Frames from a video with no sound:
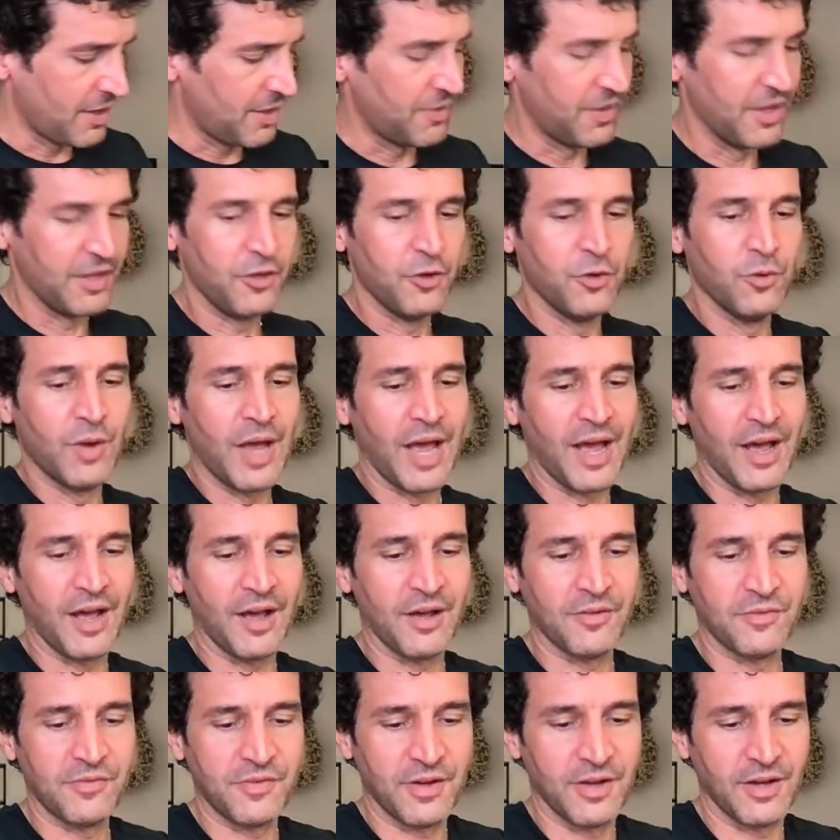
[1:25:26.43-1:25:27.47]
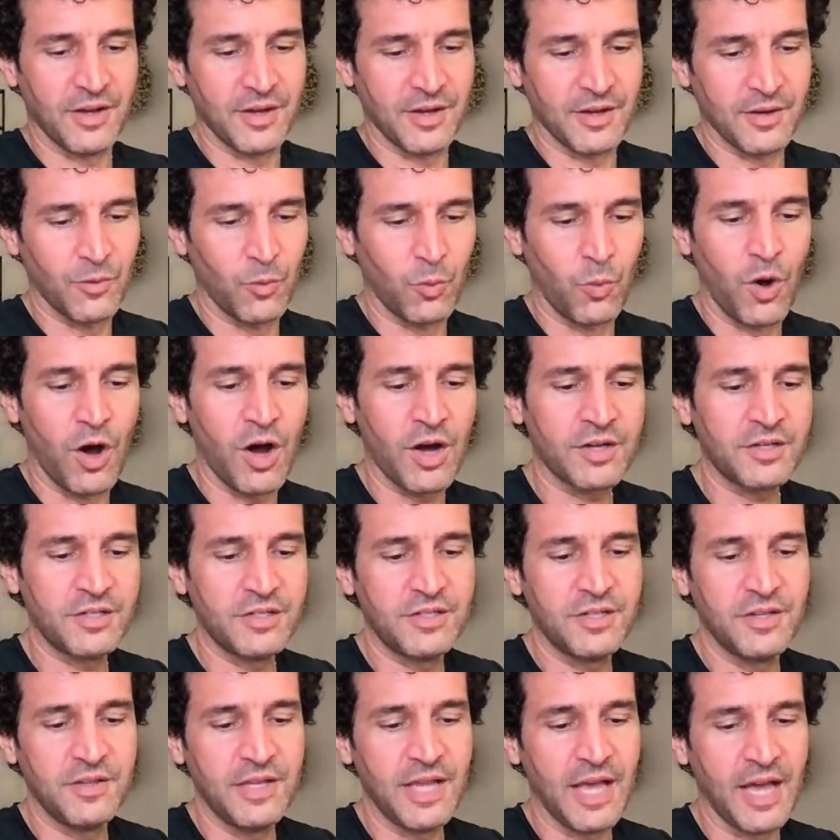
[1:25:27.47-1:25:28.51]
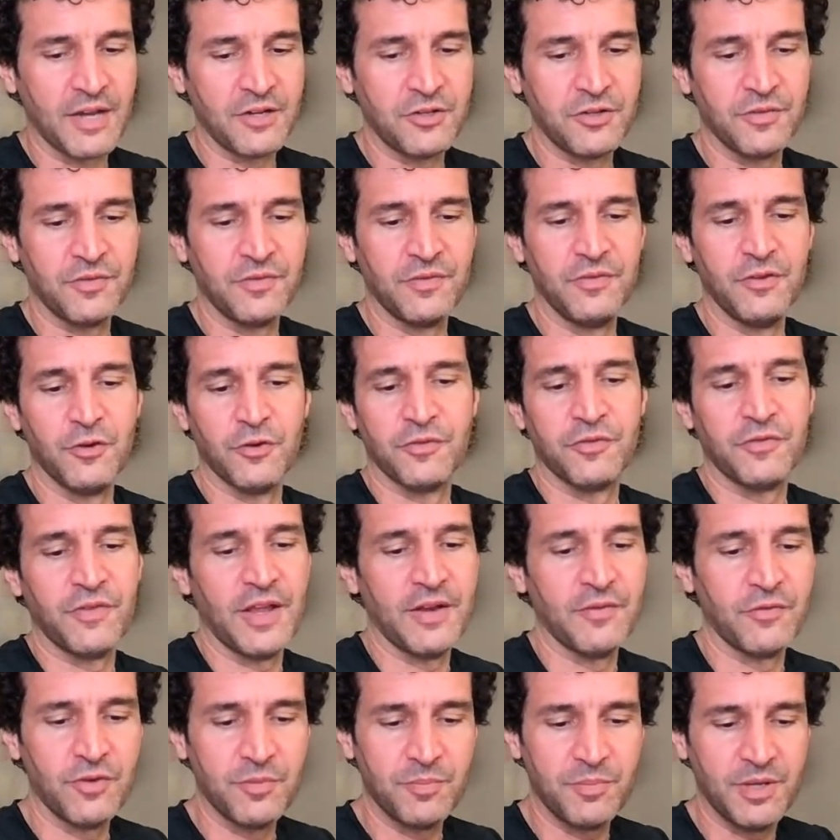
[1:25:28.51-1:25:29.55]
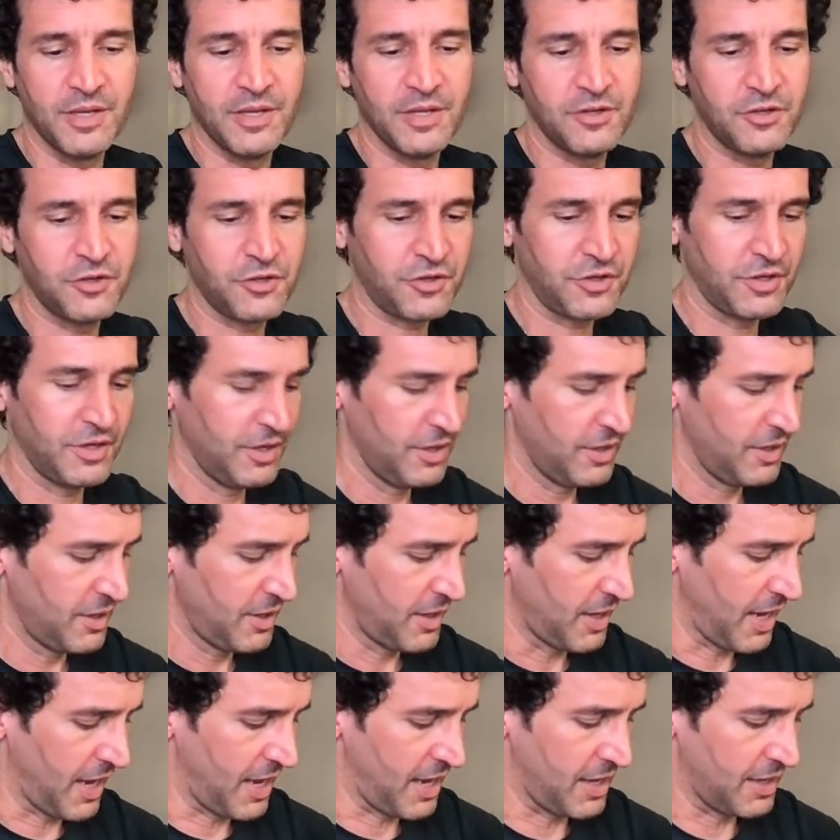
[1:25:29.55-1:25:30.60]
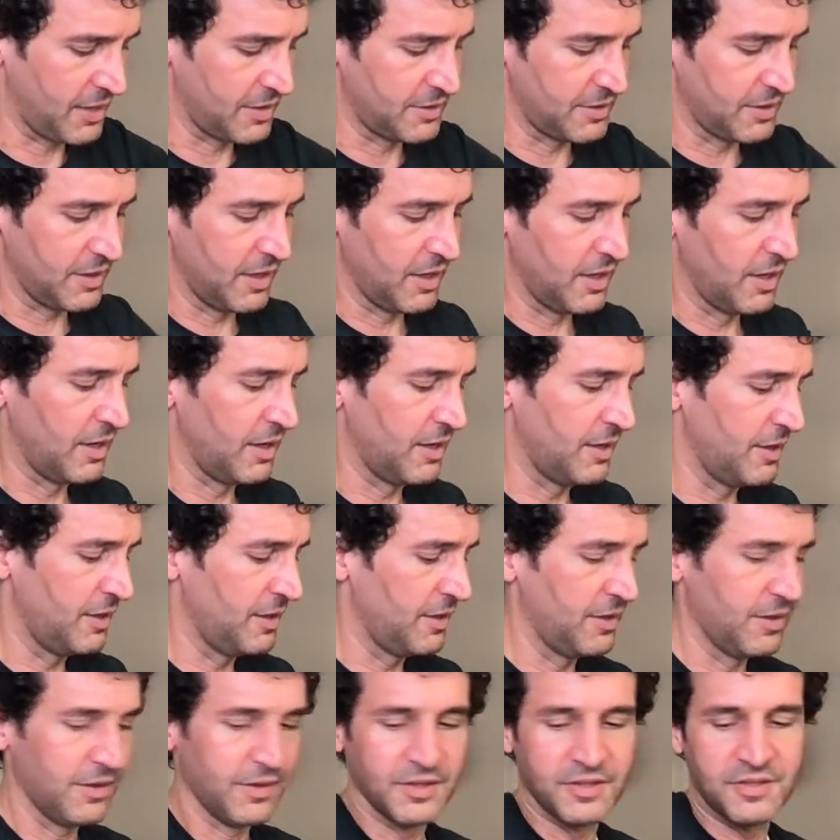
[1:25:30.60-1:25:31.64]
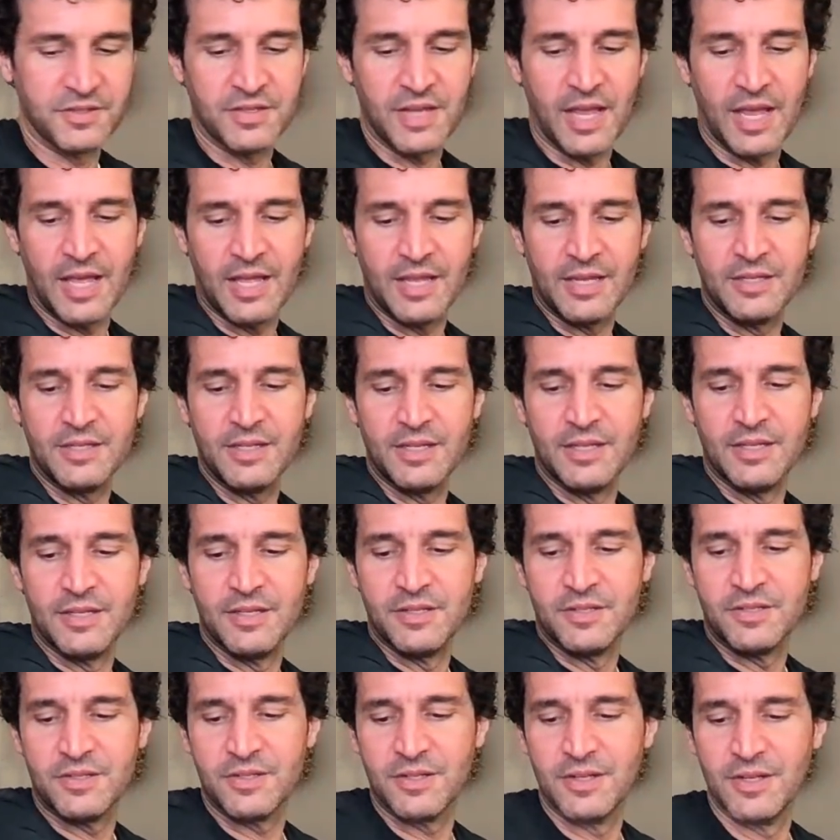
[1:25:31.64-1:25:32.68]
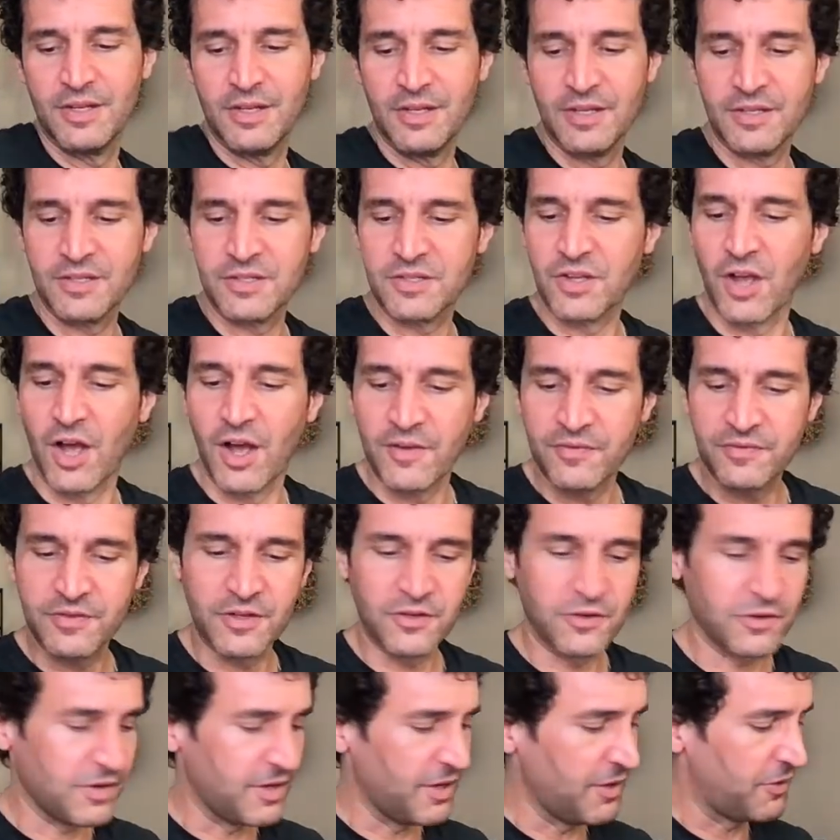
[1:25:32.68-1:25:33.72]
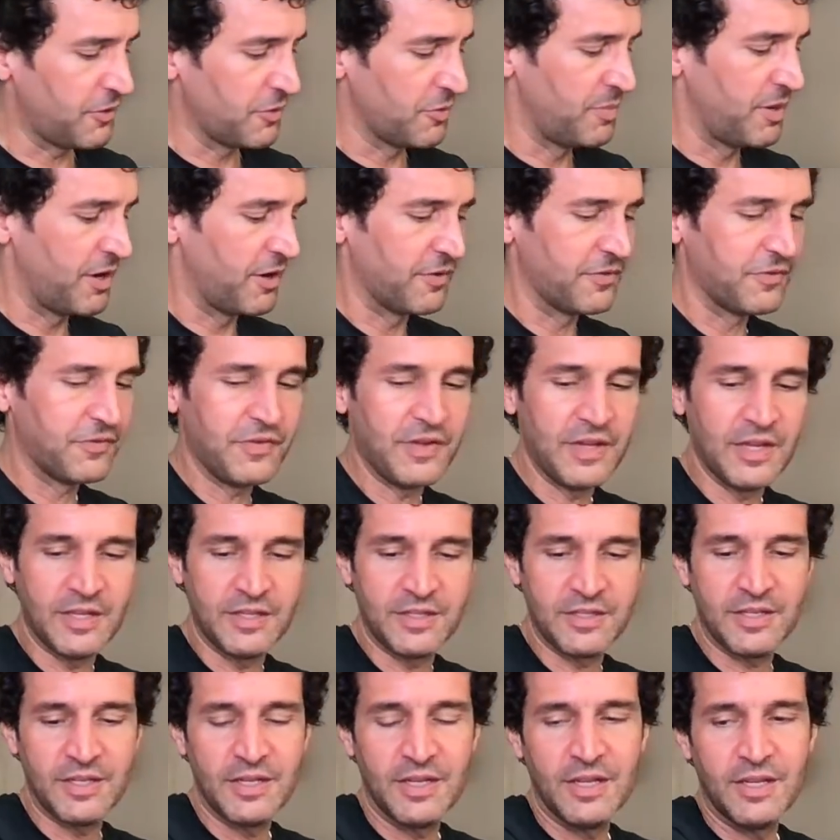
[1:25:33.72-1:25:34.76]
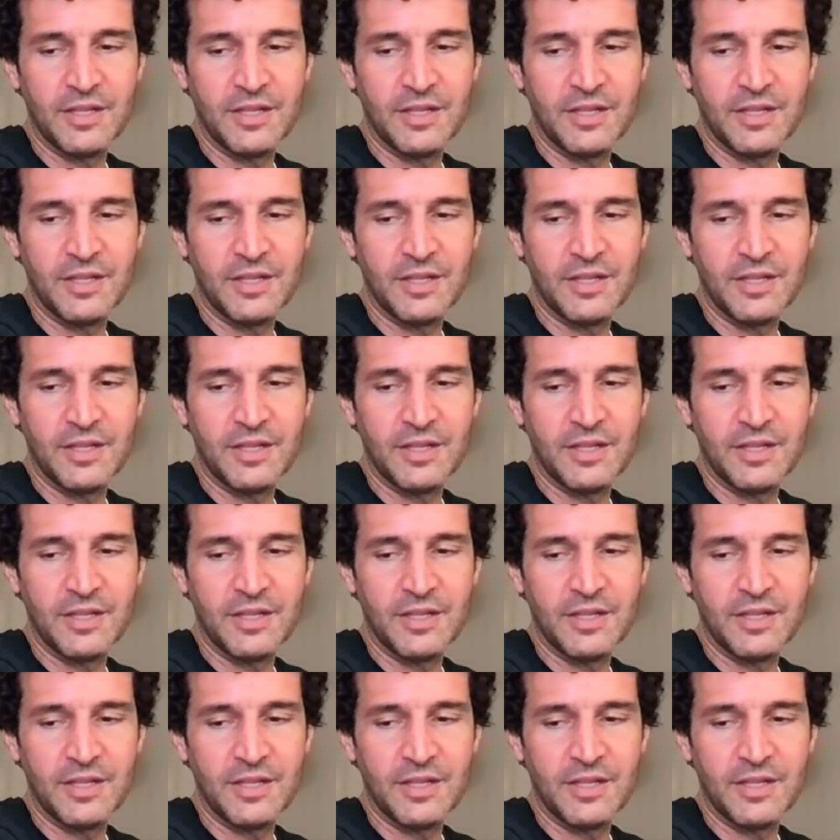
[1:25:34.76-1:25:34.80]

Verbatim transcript: that you have walked to the edge of your favorite beach, and the sand is soft underneath your bare feet.